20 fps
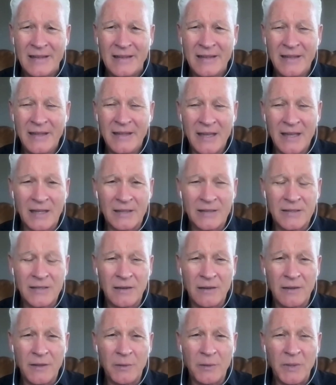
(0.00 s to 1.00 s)
Yeah,
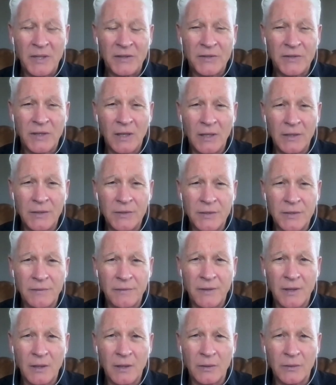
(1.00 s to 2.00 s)
Terry, there have been tons
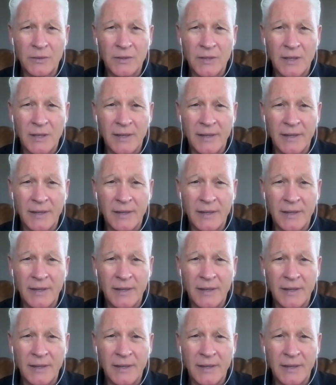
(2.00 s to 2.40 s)
of those,